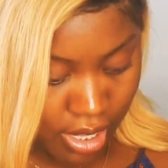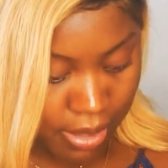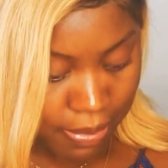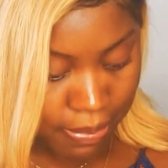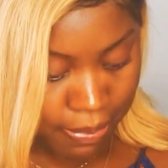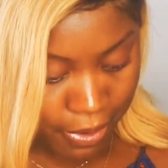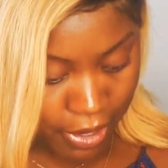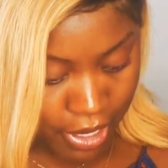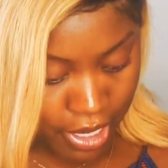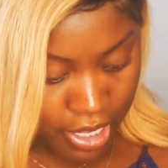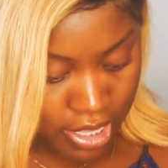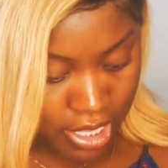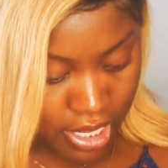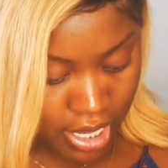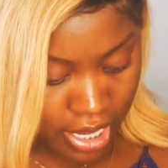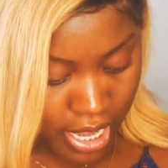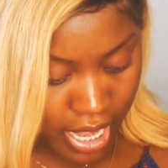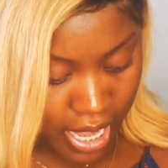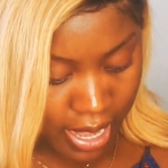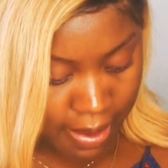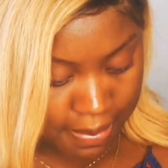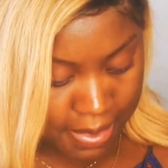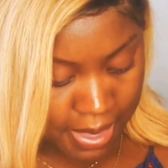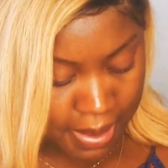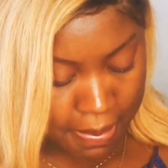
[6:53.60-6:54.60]
The
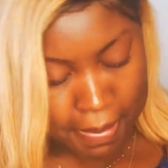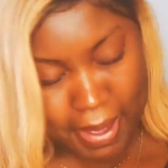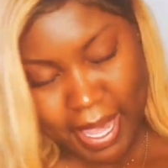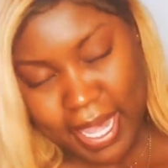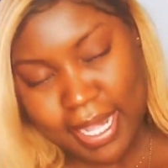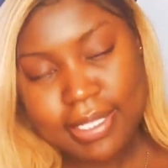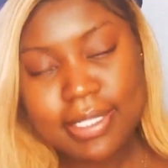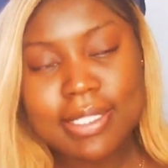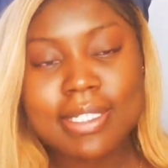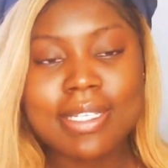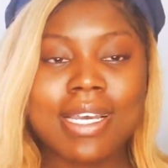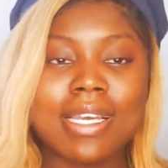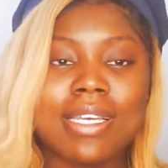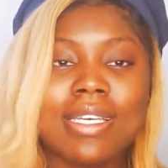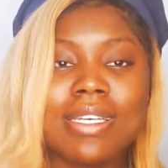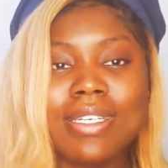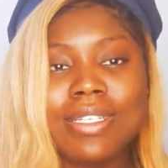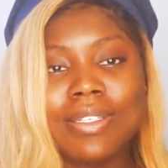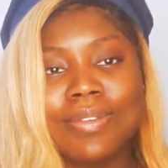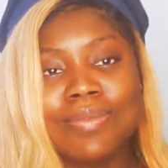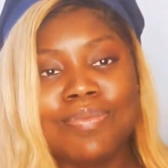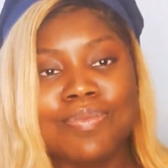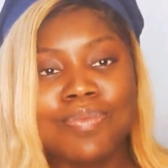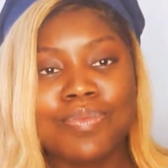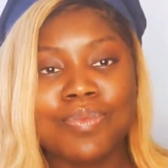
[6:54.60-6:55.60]
mattes I
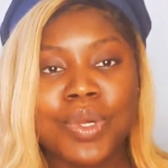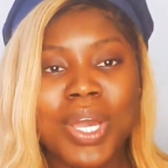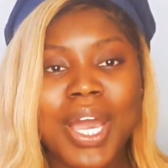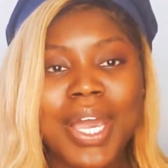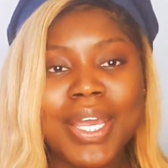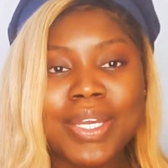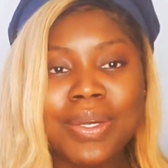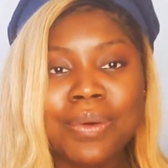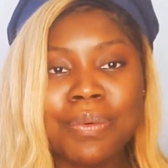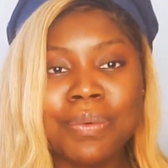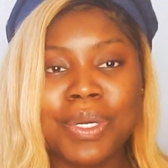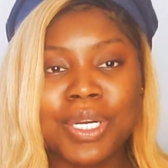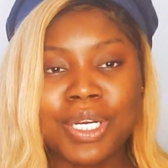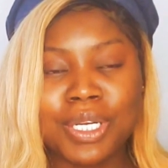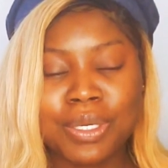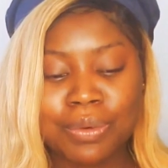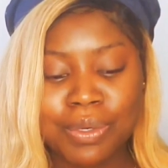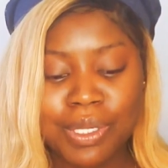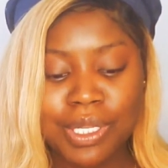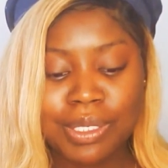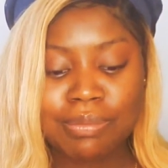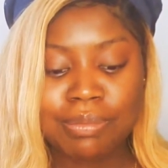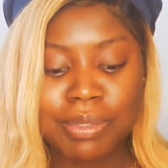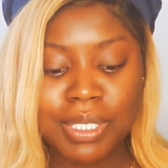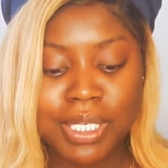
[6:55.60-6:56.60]
could work
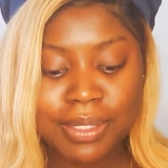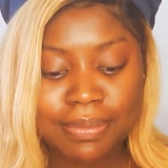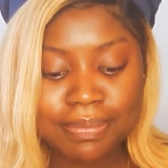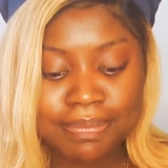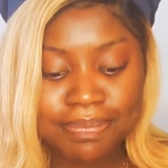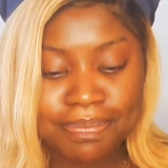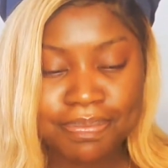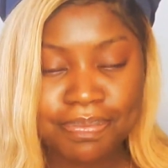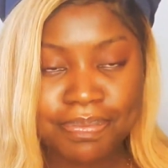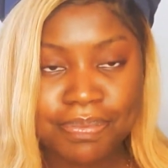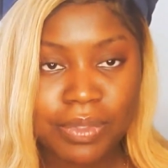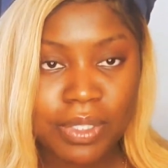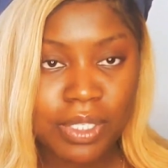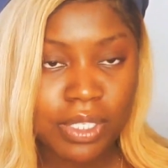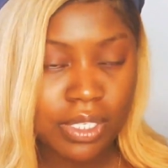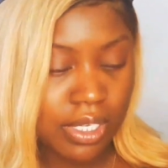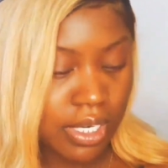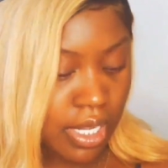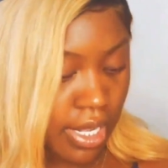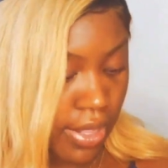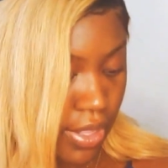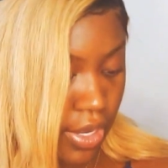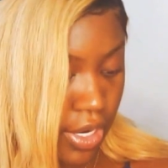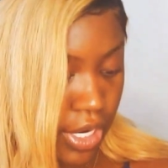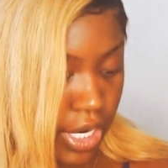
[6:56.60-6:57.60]
with, but,
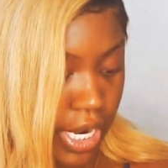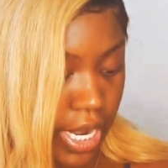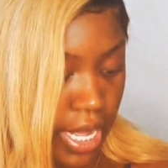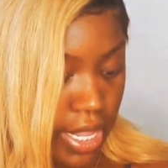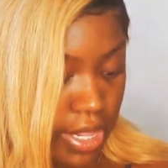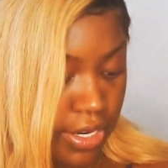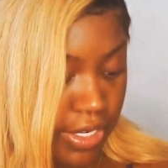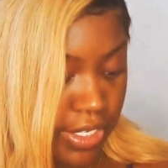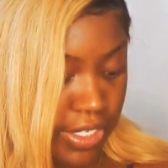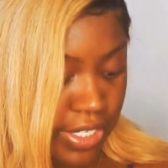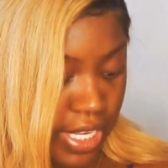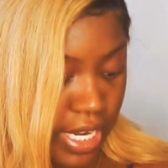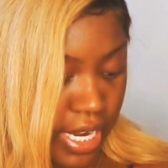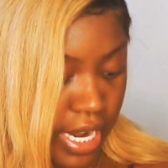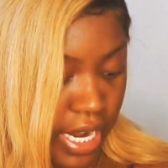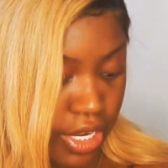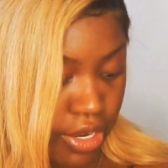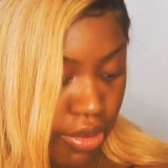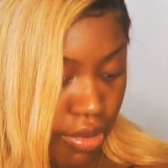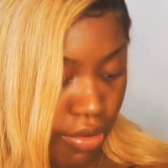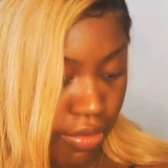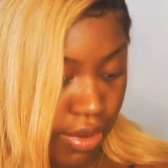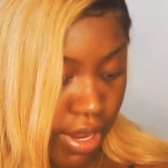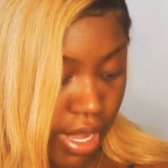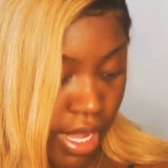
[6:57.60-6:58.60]
and they're colors that I
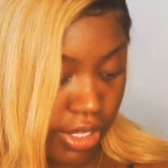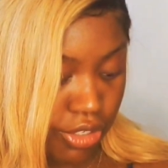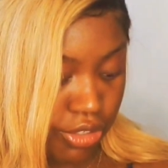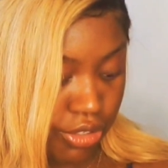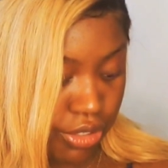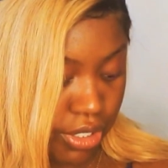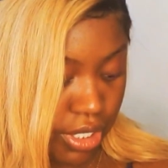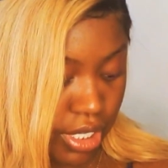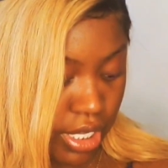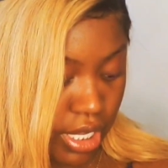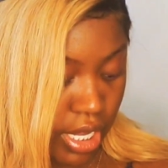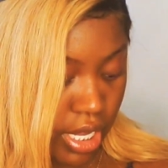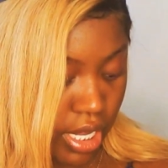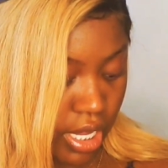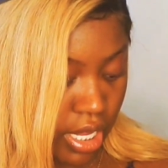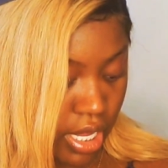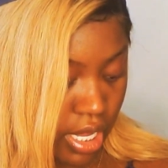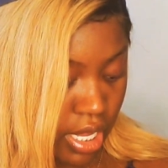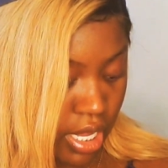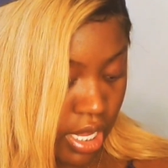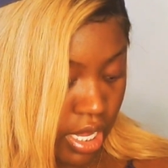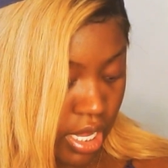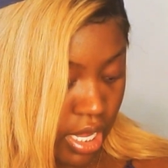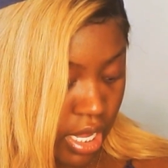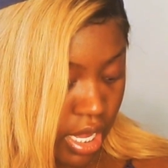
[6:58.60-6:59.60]
don't naturally
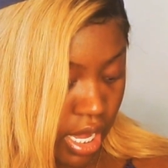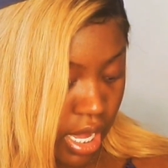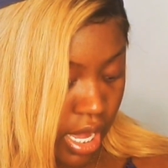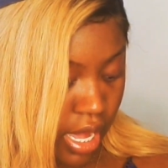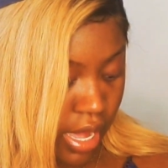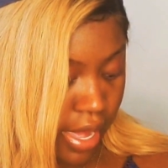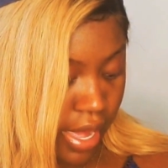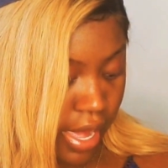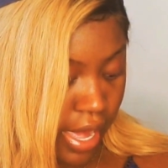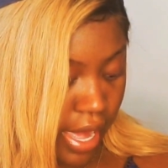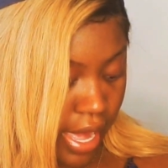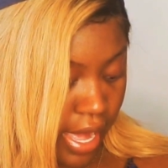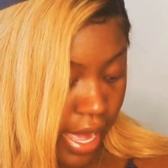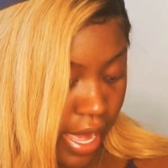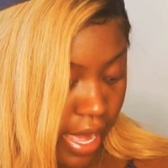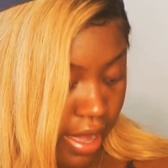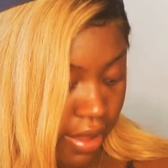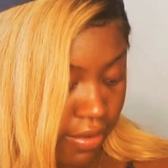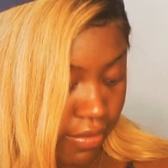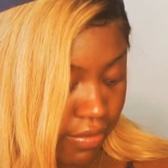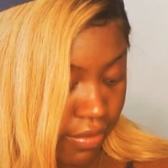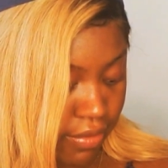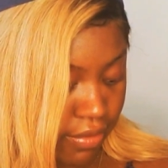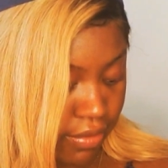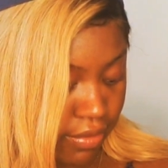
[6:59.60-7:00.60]

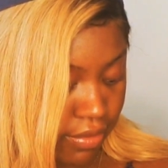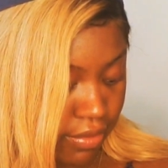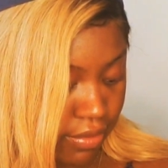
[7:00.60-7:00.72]
have,